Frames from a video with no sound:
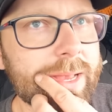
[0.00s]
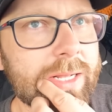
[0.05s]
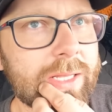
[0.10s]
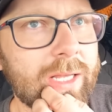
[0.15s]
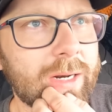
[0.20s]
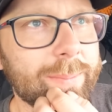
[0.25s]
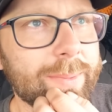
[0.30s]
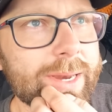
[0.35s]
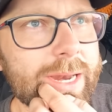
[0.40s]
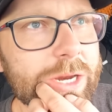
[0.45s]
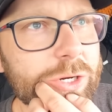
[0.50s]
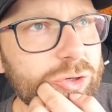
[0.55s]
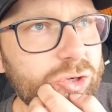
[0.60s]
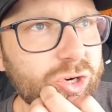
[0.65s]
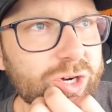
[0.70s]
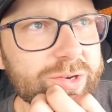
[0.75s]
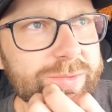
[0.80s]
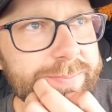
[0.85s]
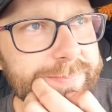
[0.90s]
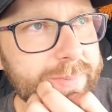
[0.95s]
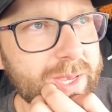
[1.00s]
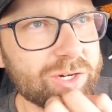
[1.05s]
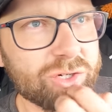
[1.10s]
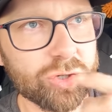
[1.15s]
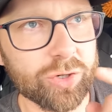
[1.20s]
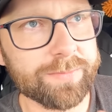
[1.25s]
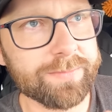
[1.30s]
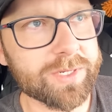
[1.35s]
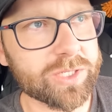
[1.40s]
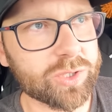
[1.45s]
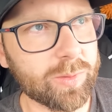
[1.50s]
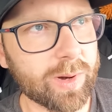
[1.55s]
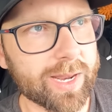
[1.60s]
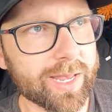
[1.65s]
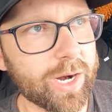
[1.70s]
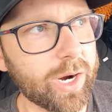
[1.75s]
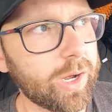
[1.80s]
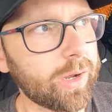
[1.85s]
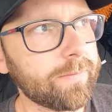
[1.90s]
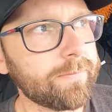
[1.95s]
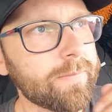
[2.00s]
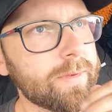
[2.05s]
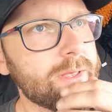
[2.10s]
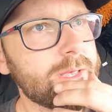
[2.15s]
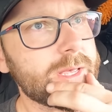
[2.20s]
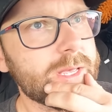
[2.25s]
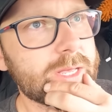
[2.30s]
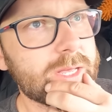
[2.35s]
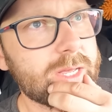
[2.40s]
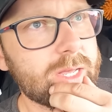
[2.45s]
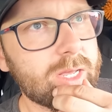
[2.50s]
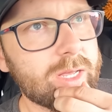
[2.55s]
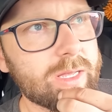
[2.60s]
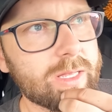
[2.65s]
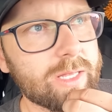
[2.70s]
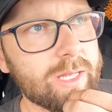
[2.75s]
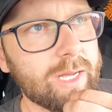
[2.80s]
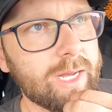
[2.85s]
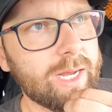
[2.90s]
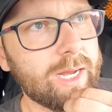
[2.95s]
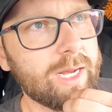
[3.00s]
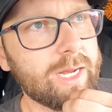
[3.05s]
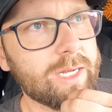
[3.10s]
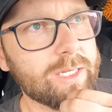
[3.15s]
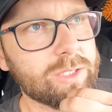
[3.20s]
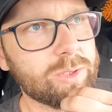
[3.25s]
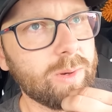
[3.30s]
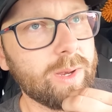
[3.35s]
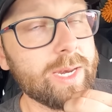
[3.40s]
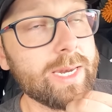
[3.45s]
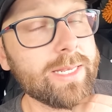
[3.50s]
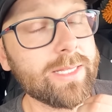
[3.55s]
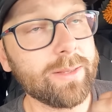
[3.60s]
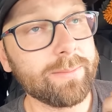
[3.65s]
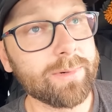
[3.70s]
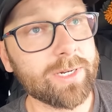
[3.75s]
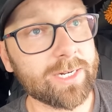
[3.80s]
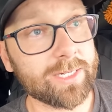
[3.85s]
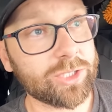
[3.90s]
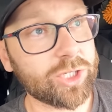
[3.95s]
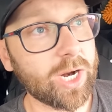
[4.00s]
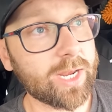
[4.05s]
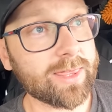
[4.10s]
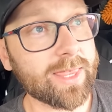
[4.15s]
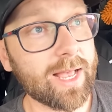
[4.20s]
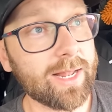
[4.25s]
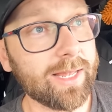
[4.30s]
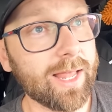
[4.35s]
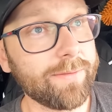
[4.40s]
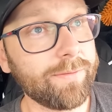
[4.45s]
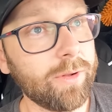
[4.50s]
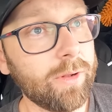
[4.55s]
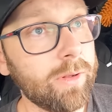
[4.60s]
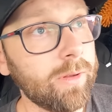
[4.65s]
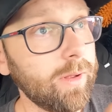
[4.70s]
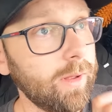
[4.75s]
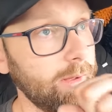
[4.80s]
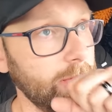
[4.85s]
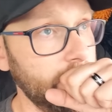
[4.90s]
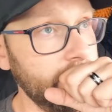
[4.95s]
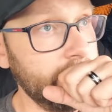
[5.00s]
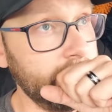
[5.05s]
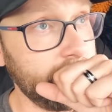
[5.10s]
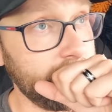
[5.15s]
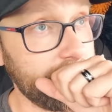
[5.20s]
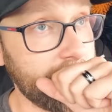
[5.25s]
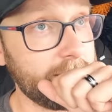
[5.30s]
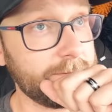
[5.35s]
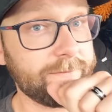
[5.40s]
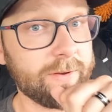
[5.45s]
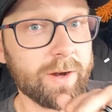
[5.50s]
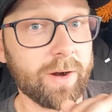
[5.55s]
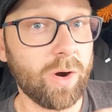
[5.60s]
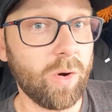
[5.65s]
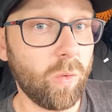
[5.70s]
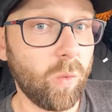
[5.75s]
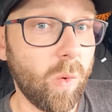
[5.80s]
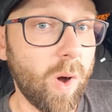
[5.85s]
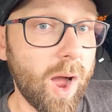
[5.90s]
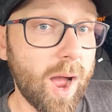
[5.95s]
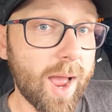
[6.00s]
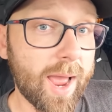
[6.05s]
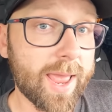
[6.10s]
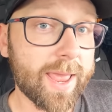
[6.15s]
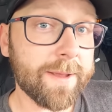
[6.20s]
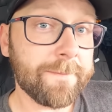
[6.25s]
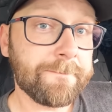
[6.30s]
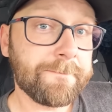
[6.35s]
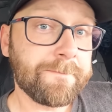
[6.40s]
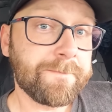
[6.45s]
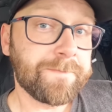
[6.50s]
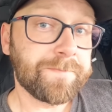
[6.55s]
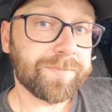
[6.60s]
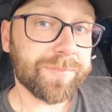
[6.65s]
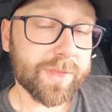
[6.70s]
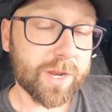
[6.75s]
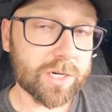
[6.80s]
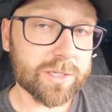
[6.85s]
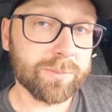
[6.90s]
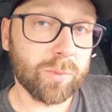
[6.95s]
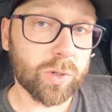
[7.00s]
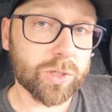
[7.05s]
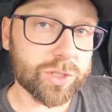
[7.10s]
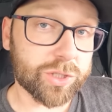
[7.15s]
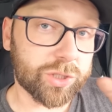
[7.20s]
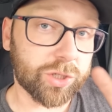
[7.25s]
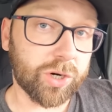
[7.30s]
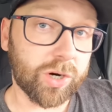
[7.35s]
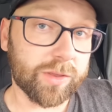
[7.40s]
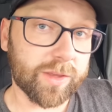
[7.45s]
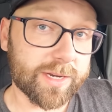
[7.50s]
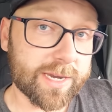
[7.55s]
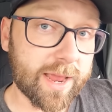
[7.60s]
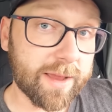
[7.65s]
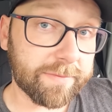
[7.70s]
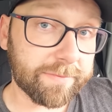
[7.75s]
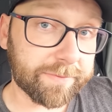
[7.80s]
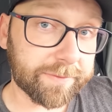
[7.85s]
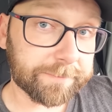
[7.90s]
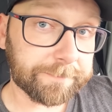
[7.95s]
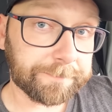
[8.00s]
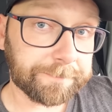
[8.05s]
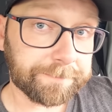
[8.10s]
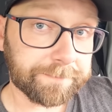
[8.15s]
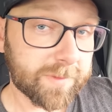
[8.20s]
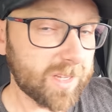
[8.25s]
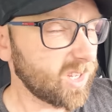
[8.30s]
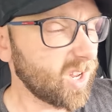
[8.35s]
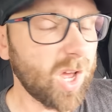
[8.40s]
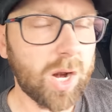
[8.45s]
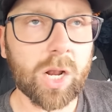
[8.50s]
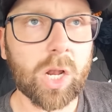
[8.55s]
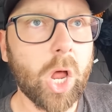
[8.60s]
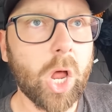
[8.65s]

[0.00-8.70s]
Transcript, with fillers: me a little bit. It shouldn't, it shouldn't be sweating at all. Uh, so I need them to check that level and figure out why there's moisture on the diff. Not